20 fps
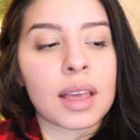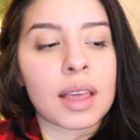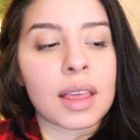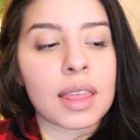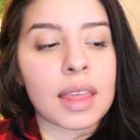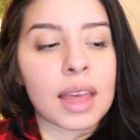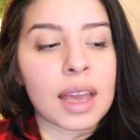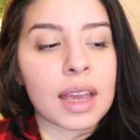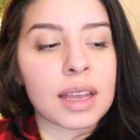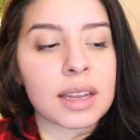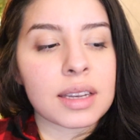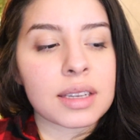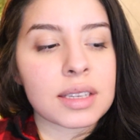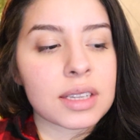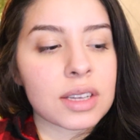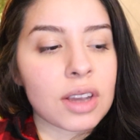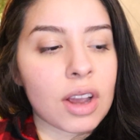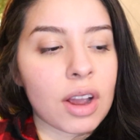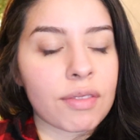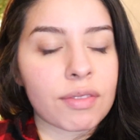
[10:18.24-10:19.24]
that
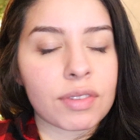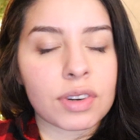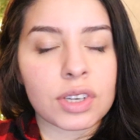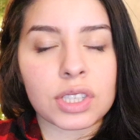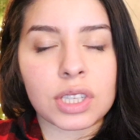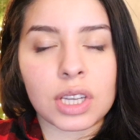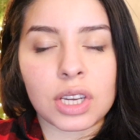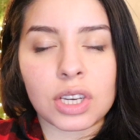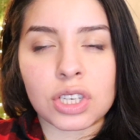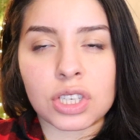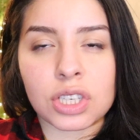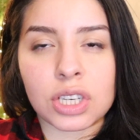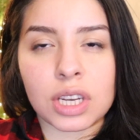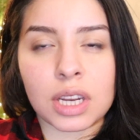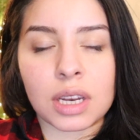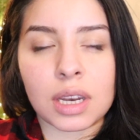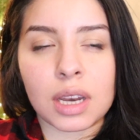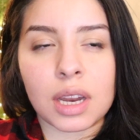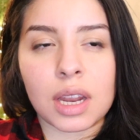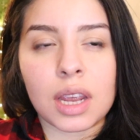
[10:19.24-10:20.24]

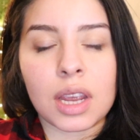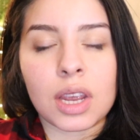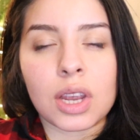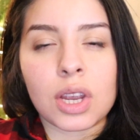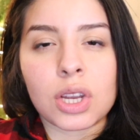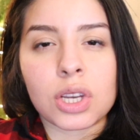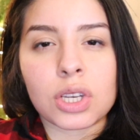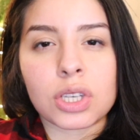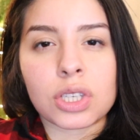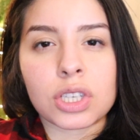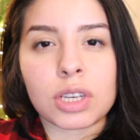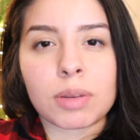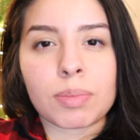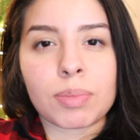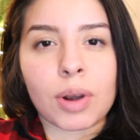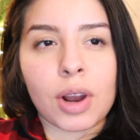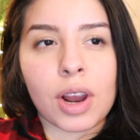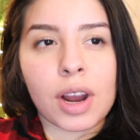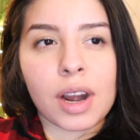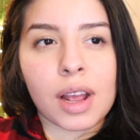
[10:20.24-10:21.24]
conversation, she
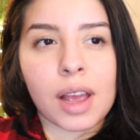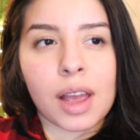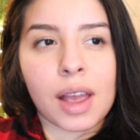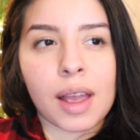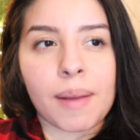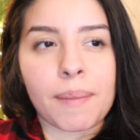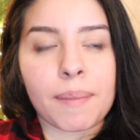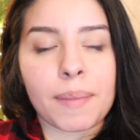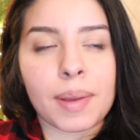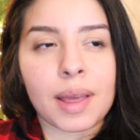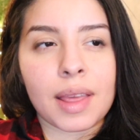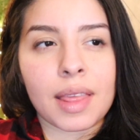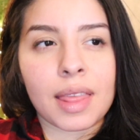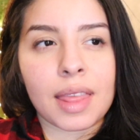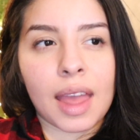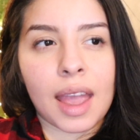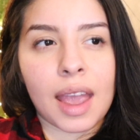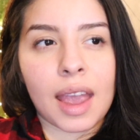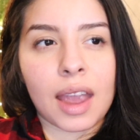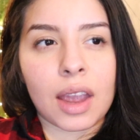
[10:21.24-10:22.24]
brought up
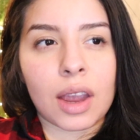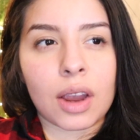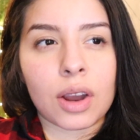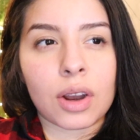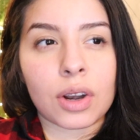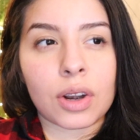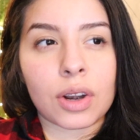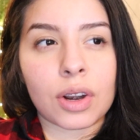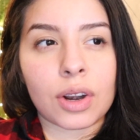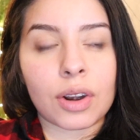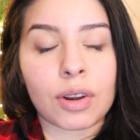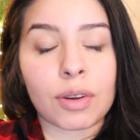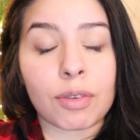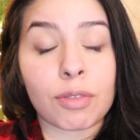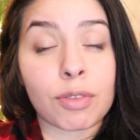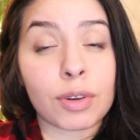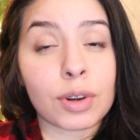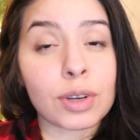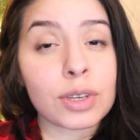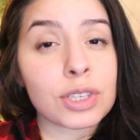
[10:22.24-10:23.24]
that her
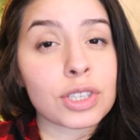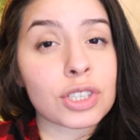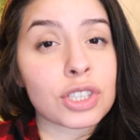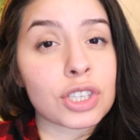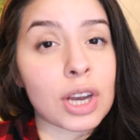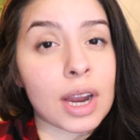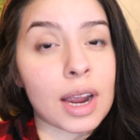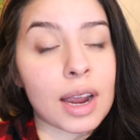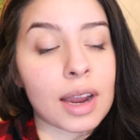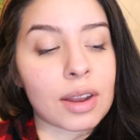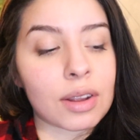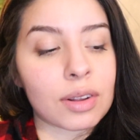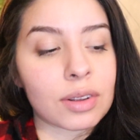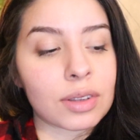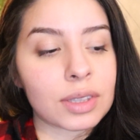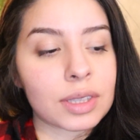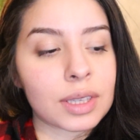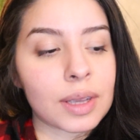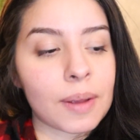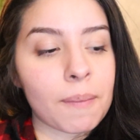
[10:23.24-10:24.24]
first
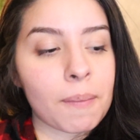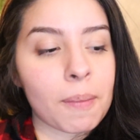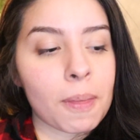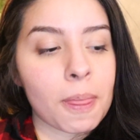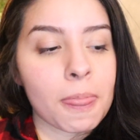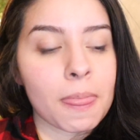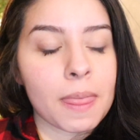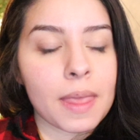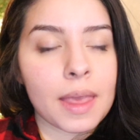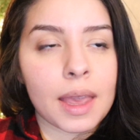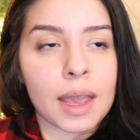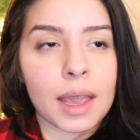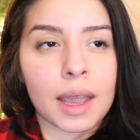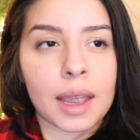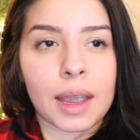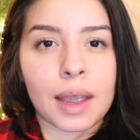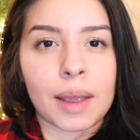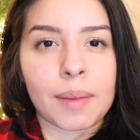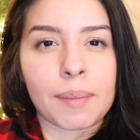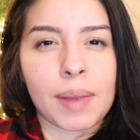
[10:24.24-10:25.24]
child
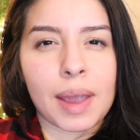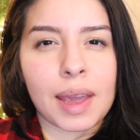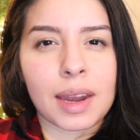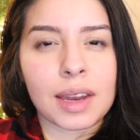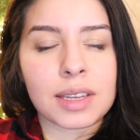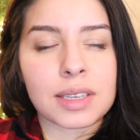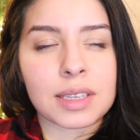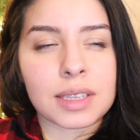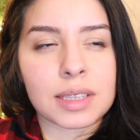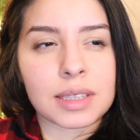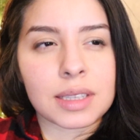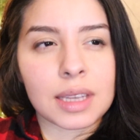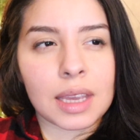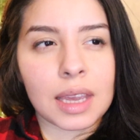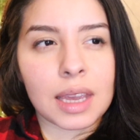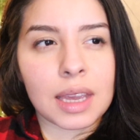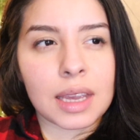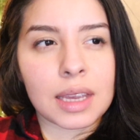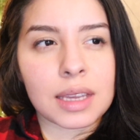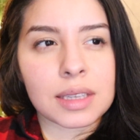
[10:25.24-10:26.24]
had a
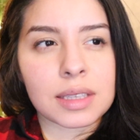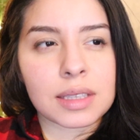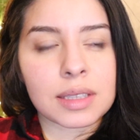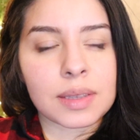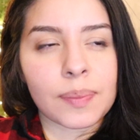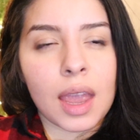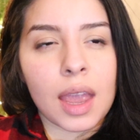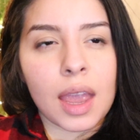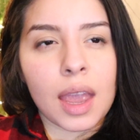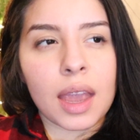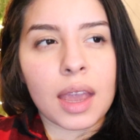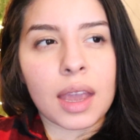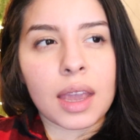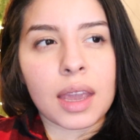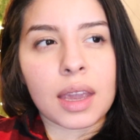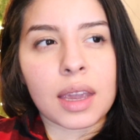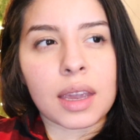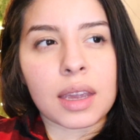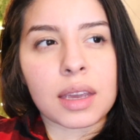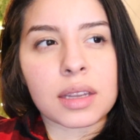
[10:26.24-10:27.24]
disease,
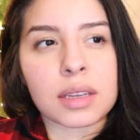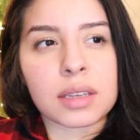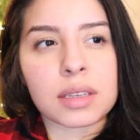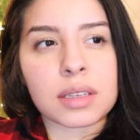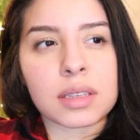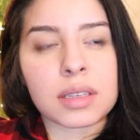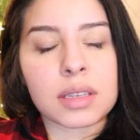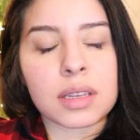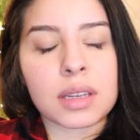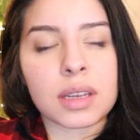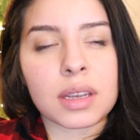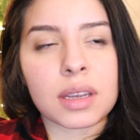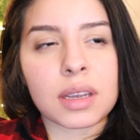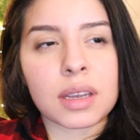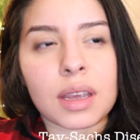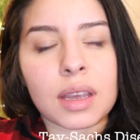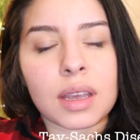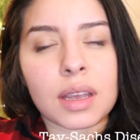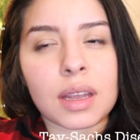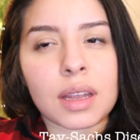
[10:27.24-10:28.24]
and
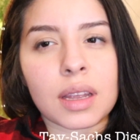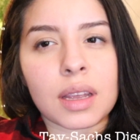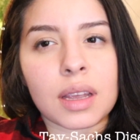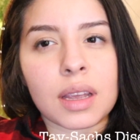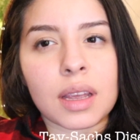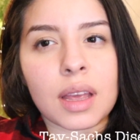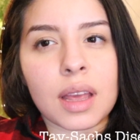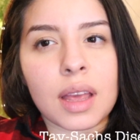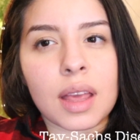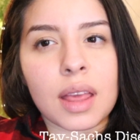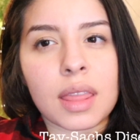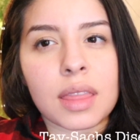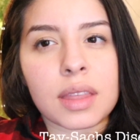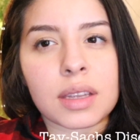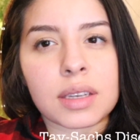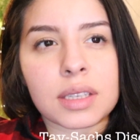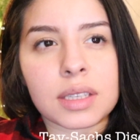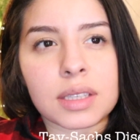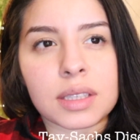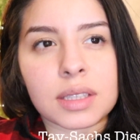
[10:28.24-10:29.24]
the
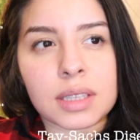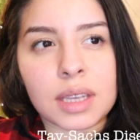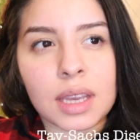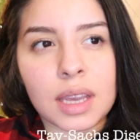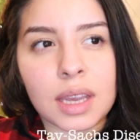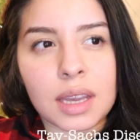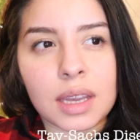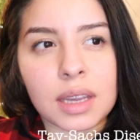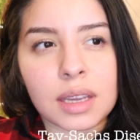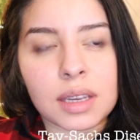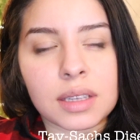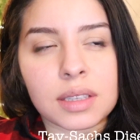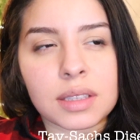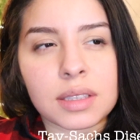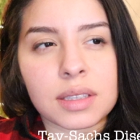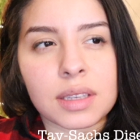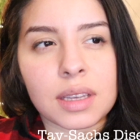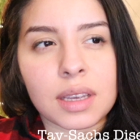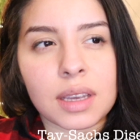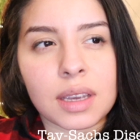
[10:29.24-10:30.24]

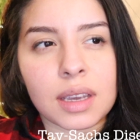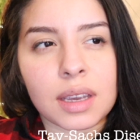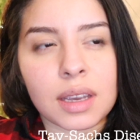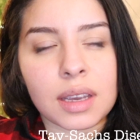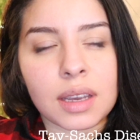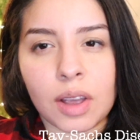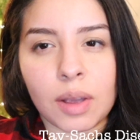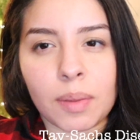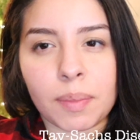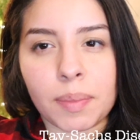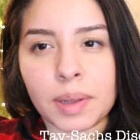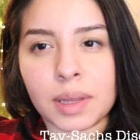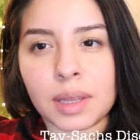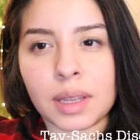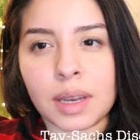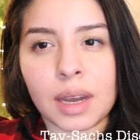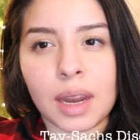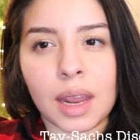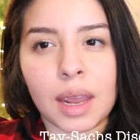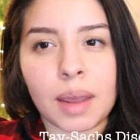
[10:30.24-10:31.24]
disease, I'll put the
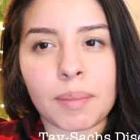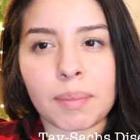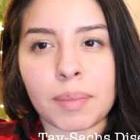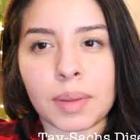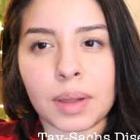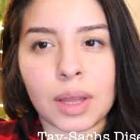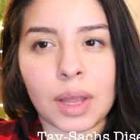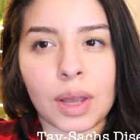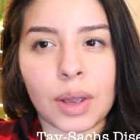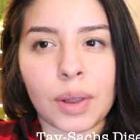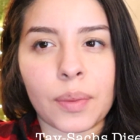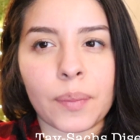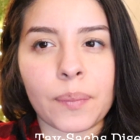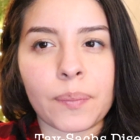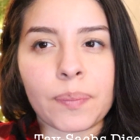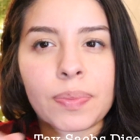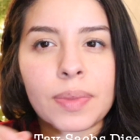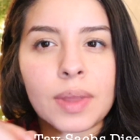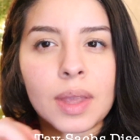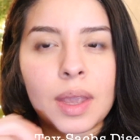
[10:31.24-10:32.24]
name below,
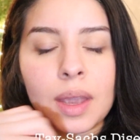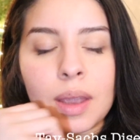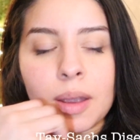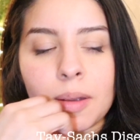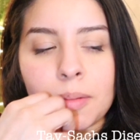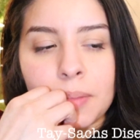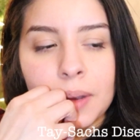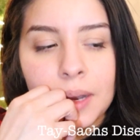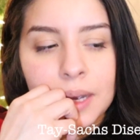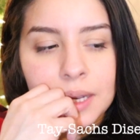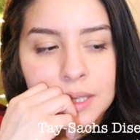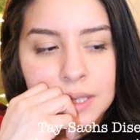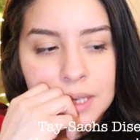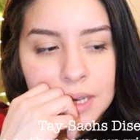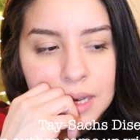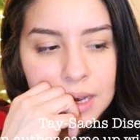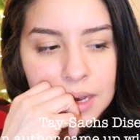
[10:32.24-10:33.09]
but